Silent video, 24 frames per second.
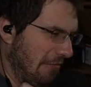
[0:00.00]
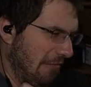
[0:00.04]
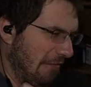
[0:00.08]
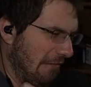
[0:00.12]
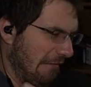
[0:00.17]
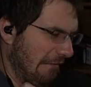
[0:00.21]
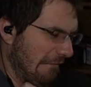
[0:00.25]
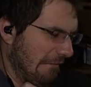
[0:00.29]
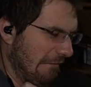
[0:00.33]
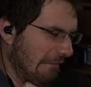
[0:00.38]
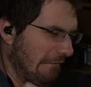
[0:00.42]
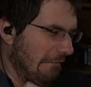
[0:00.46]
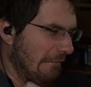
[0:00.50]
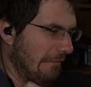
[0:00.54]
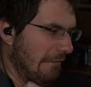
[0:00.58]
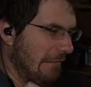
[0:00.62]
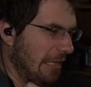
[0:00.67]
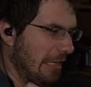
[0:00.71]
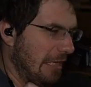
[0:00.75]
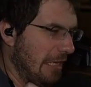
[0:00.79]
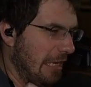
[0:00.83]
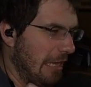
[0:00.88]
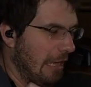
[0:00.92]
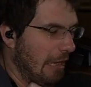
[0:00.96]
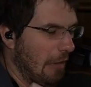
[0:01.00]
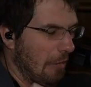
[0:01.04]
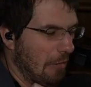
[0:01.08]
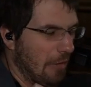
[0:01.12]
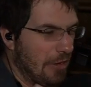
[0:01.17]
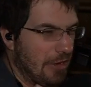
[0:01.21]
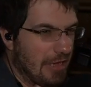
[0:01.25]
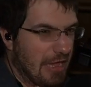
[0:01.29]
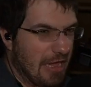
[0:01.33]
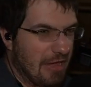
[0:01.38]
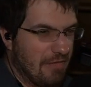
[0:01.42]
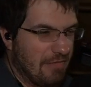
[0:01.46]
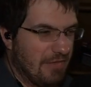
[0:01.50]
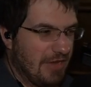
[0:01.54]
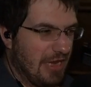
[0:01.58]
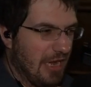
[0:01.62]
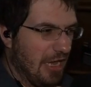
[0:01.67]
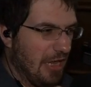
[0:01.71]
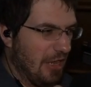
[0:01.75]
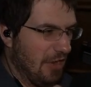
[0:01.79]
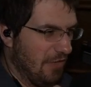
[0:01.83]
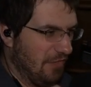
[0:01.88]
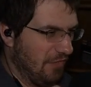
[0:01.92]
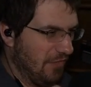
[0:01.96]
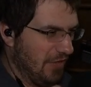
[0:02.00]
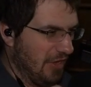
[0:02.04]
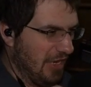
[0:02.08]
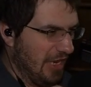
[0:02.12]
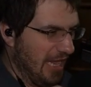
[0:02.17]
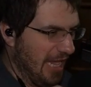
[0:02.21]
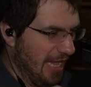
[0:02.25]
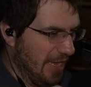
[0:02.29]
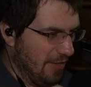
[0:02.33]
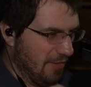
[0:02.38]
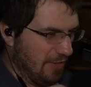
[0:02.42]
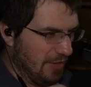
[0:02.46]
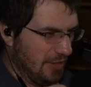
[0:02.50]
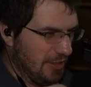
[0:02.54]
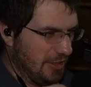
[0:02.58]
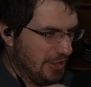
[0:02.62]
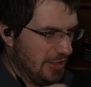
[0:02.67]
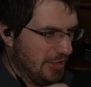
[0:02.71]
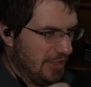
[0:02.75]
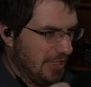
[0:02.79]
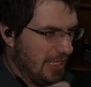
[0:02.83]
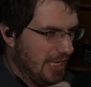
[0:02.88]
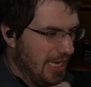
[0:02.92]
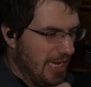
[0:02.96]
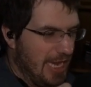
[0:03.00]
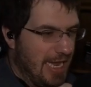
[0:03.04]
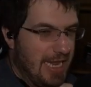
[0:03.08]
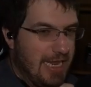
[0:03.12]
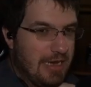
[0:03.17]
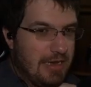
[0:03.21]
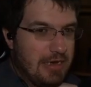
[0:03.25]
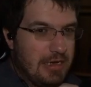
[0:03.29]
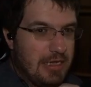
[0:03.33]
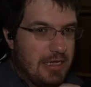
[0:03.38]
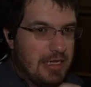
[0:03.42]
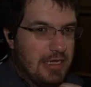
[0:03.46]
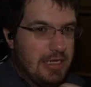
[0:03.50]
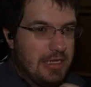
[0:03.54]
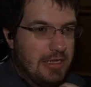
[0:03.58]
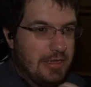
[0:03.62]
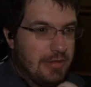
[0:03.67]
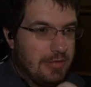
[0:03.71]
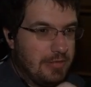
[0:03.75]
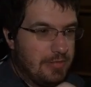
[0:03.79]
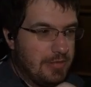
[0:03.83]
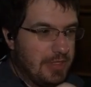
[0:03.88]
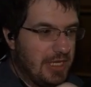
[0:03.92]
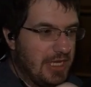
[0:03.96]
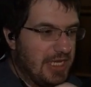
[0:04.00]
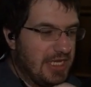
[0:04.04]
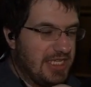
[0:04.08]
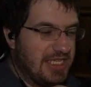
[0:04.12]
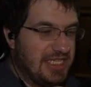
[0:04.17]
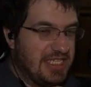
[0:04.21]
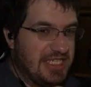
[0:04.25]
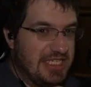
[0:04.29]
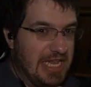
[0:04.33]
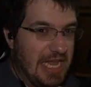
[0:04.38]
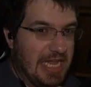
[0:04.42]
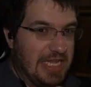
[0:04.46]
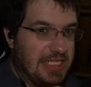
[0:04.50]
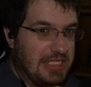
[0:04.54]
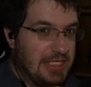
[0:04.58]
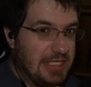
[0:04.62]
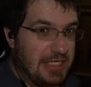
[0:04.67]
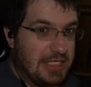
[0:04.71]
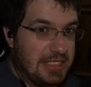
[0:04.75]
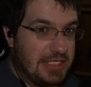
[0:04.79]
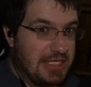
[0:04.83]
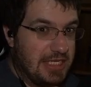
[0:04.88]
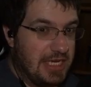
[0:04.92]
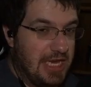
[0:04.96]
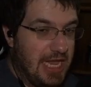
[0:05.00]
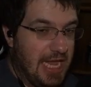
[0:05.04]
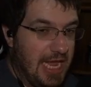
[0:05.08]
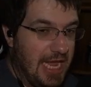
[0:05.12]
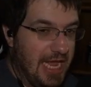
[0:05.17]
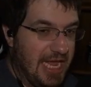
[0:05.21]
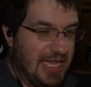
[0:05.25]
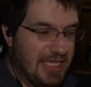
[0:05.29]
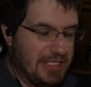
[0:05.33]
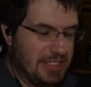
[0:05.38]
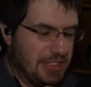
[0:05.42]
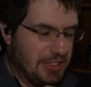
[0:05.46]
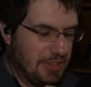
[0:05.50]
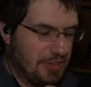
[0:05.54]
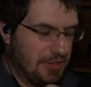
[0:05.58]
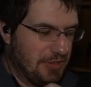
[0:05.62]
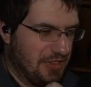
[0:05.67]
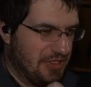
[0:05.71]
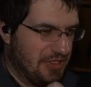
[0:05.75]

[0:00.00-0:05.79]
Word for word: When you have colorful language and sentence enhancers.